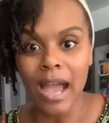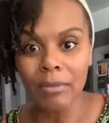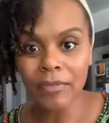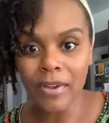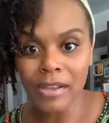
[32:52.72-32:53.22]

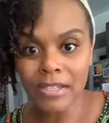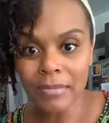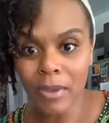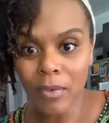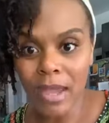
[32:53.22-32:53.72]
would fall
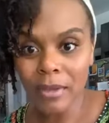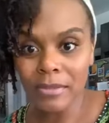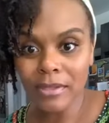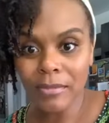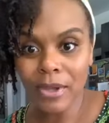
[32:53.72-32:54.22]
asleep and wake up
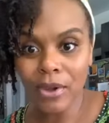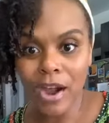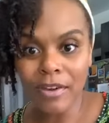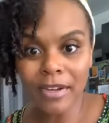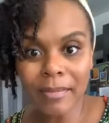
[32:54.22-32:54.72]
to the meal
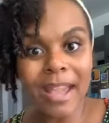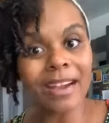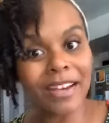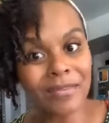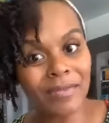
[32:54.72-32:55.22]
already made.
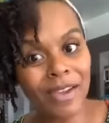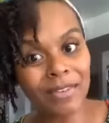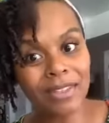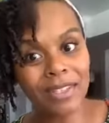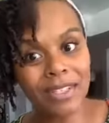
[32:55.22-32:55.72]
Honey,
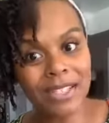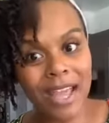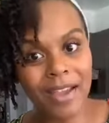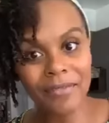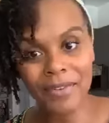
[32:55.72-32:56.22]
very good,
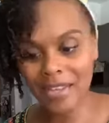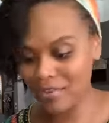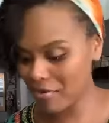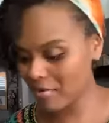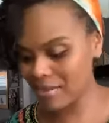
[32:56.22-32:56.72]
Daphne.
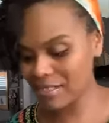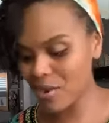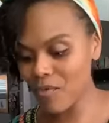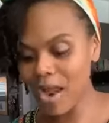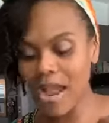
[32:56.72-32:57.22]
Girl, that's
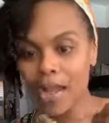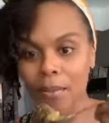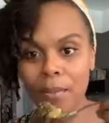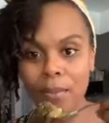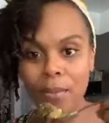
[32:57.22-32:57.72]
all right.